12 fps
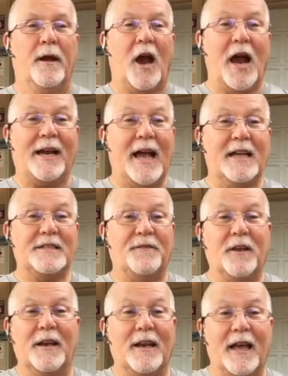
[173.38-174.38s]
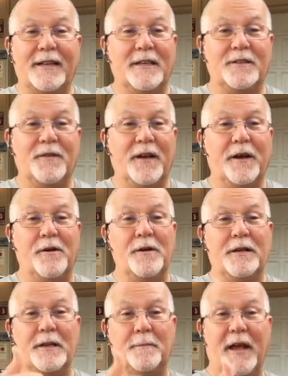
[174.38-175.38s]
All right, guys, if you like this video,
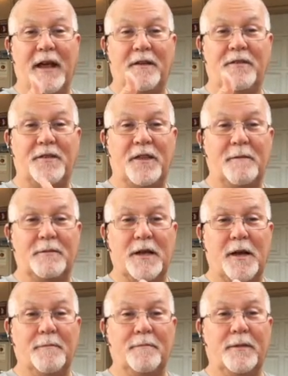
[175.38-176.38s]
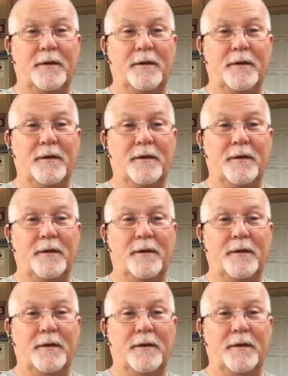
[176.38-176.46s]
give me a thumbs up,